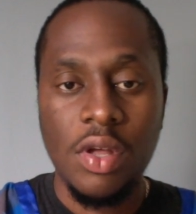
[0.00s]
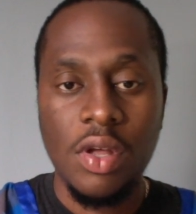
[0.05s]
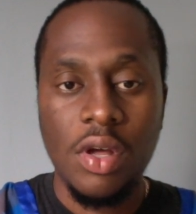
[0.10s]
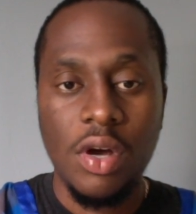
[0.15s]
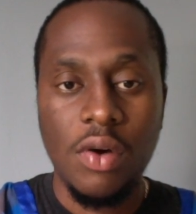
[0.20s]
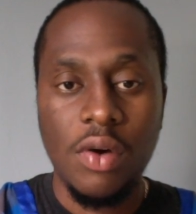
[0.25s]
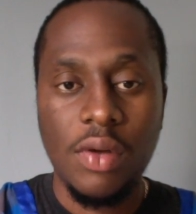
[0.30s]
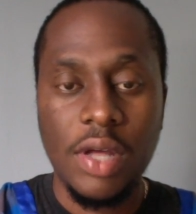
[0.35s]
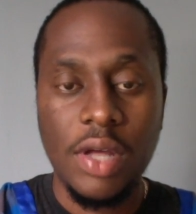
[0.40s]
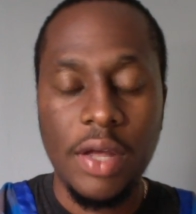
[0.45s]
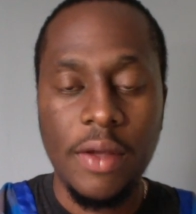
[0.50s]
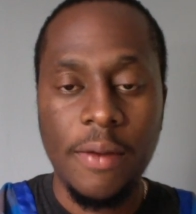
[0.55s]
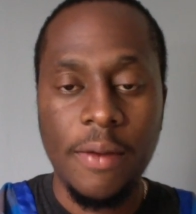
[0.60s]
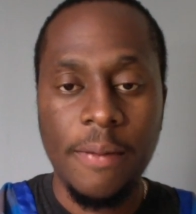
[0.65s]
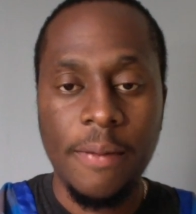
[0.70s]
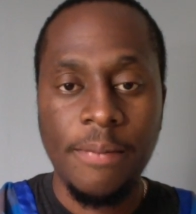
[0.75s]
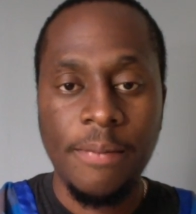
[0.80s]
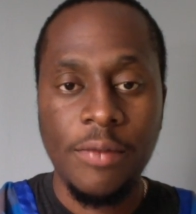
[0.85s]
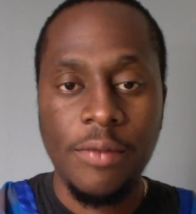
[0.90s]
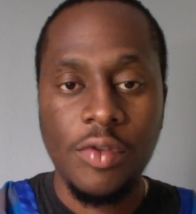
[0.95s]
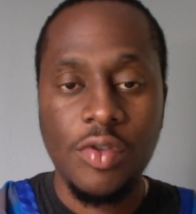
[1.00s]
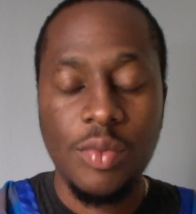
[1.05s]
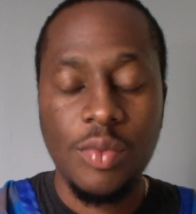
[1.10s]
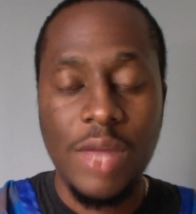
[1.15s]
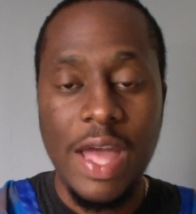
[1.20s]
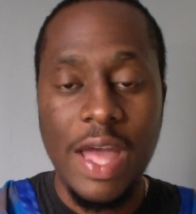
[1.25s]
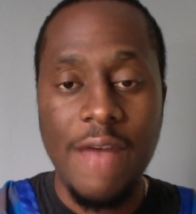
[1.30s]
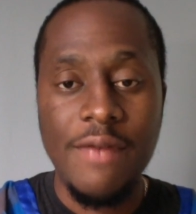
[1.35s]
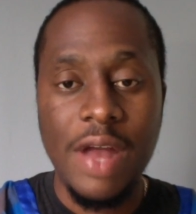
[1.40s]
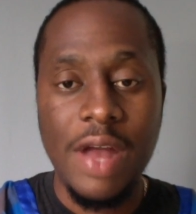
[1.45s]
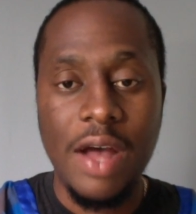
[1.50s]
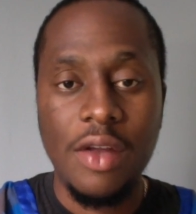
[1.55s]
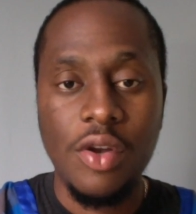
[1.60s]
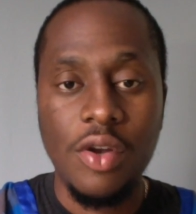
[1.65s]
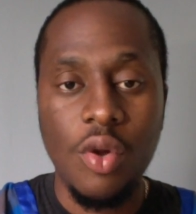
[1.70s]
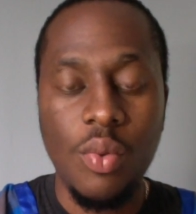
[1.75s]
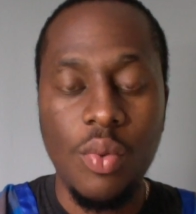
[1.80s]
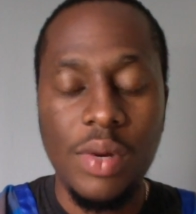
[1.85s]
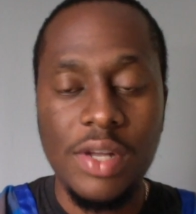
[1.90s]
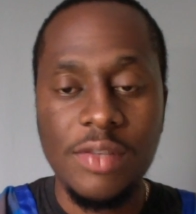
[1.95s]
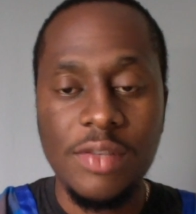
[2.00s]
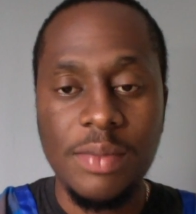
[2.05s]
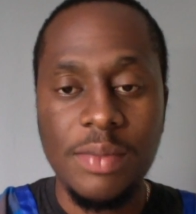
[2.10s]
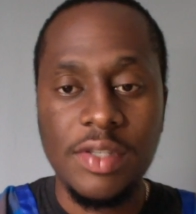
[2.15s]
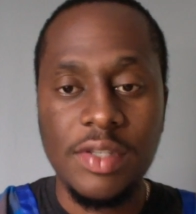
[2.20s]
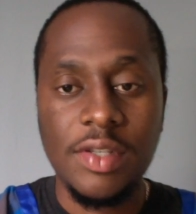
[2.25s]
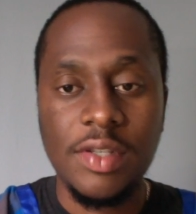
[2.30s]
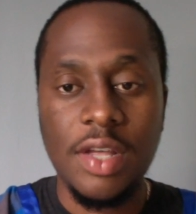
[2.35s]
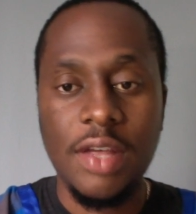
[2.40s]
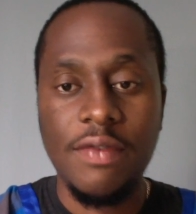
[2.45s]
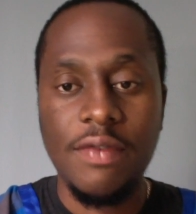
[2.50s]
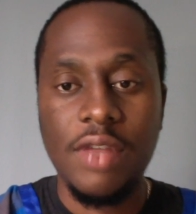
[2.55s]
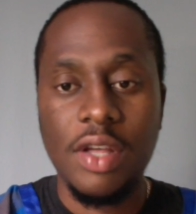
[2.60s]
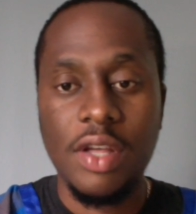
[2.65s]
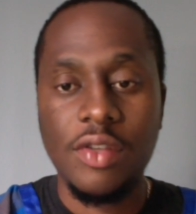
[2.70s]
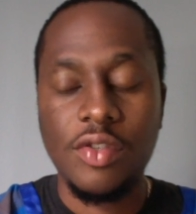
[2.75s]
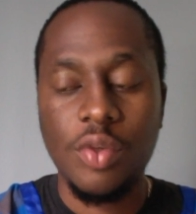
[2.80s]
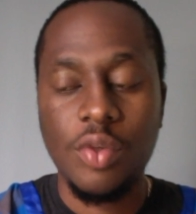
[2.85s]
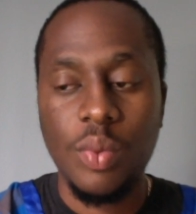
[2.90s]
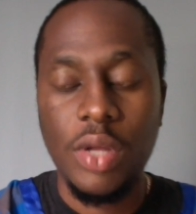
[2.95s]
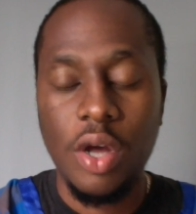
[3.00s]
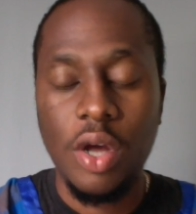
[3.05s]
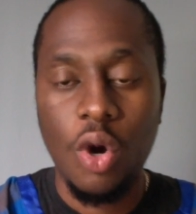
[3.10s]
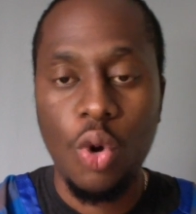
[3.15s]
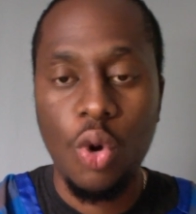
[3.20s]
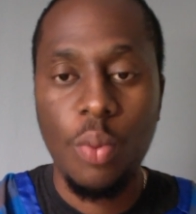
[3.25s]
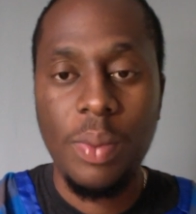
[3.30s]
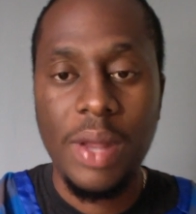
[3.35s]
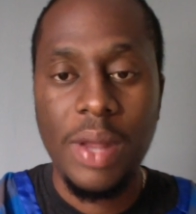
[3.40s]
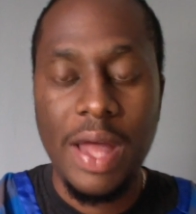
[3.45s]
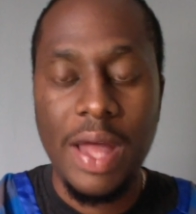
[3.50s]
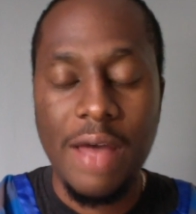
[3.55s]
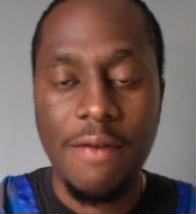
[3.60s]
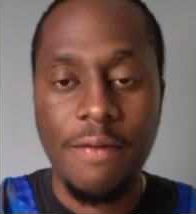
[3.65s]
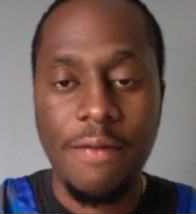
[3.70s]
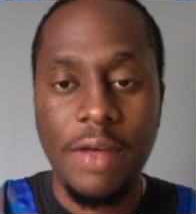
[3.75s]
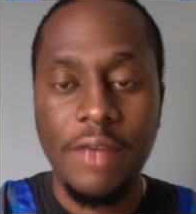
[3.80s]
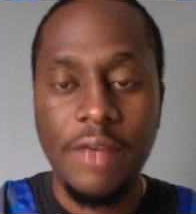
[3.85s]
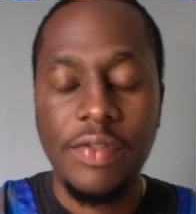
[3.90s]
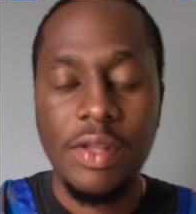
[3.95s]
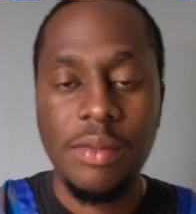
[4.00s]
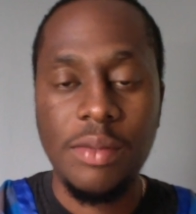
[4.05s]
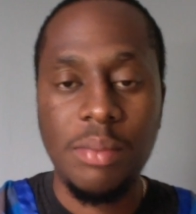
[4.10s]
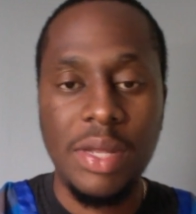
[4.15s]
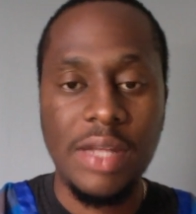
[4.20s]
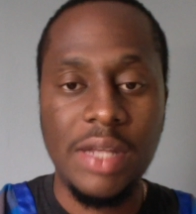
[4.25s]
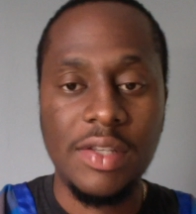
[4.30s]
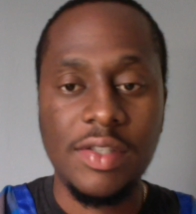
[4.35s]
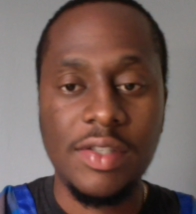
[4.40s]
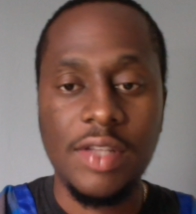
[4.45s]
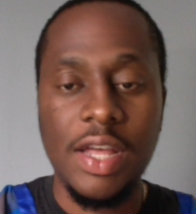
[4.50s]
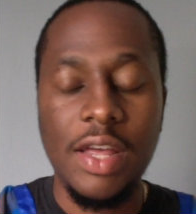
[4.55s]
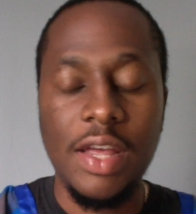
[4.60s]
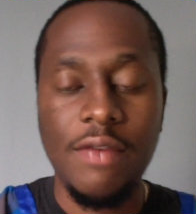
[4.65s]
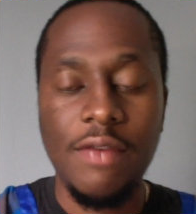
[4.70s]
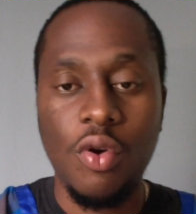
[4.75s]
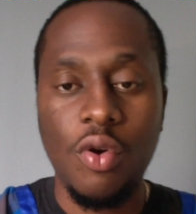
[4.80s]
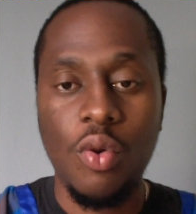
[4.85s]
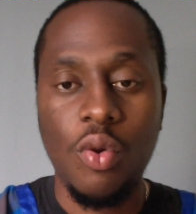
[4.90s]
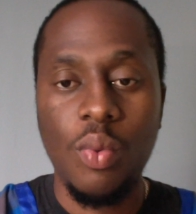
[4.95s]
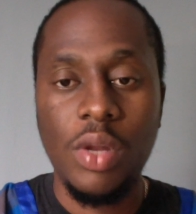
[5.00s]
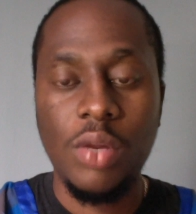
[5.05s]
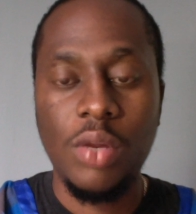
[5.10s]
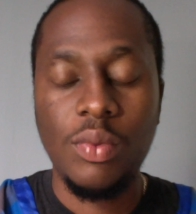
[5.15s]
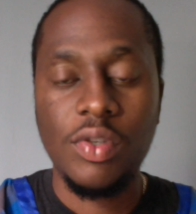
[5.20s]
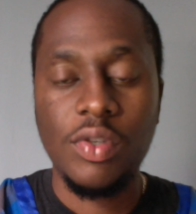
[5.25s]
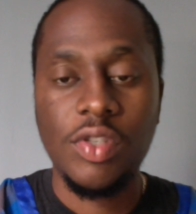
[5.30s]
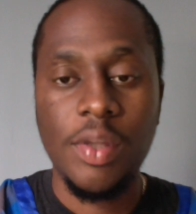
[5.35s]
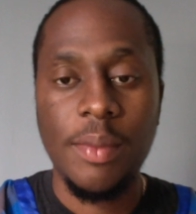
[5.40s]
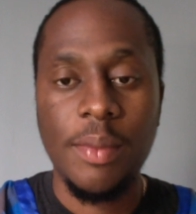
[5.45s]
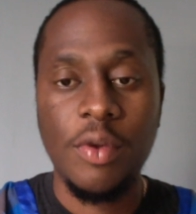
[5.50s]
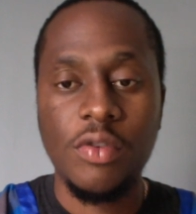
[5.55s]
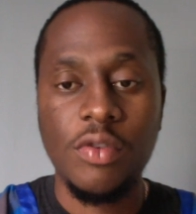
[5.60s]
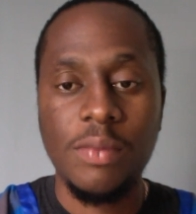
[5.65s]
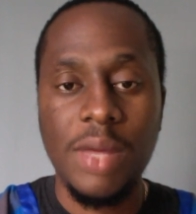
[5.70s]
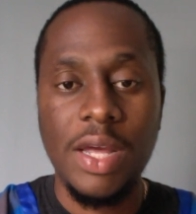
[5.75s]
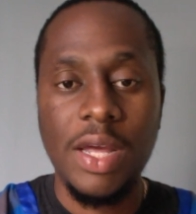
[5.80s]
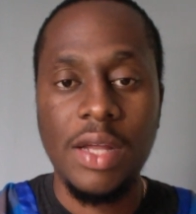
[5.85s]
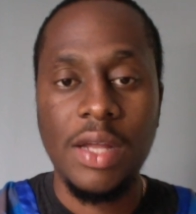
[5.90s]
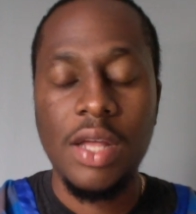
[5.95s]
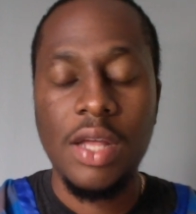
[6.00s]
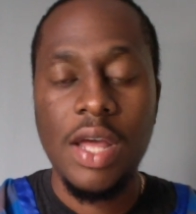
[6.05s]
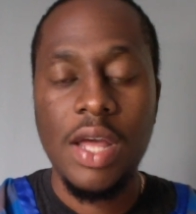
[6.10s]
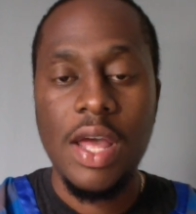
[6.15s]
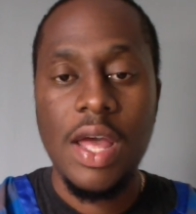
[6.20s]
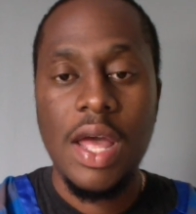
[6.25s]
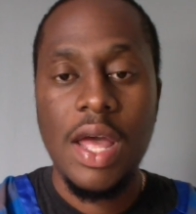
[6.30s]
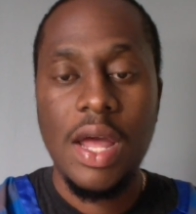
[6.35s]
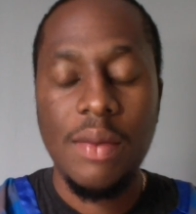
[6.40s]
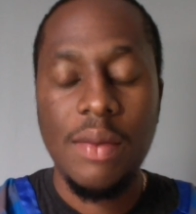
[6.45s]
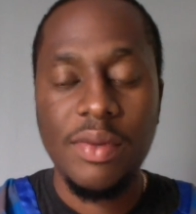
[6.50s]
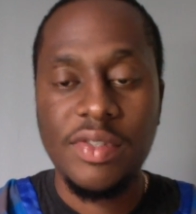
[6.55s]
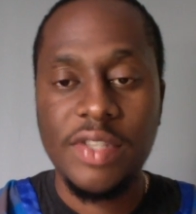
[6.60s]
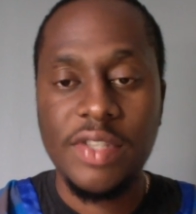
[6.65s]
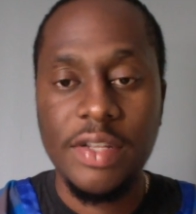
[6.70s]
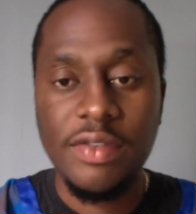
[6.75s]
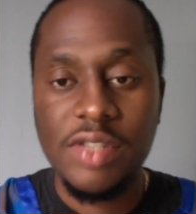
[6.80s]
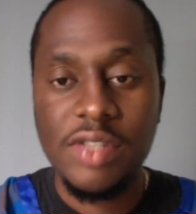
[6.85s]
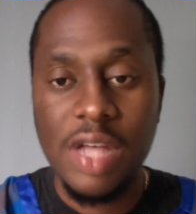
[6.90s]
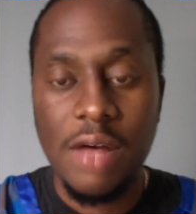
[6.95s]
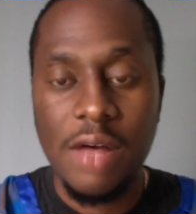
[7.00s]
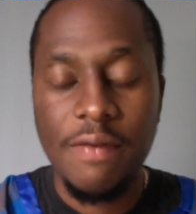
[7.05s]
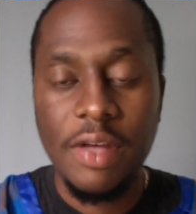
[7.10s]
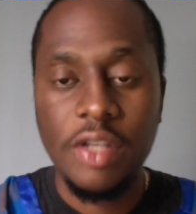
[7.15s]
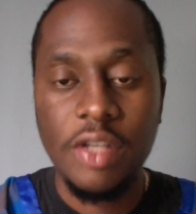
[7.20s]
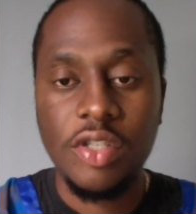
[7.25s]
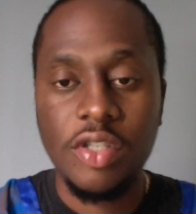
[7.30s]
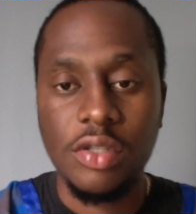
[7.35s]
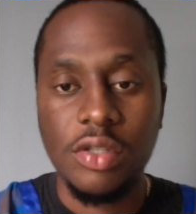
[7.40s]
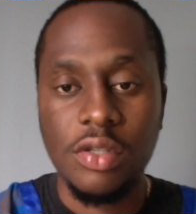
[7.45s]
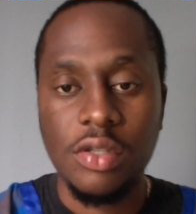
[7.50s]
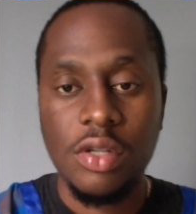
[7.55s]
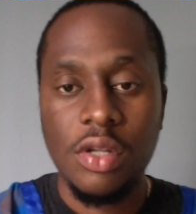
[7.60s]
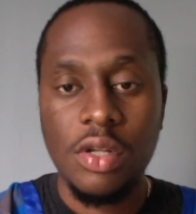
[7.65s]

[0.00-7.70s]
Okay, so we have not, no one has been saved yet. So we hope and have faith in being saved, Lord willing, with some of those men and receive salvation.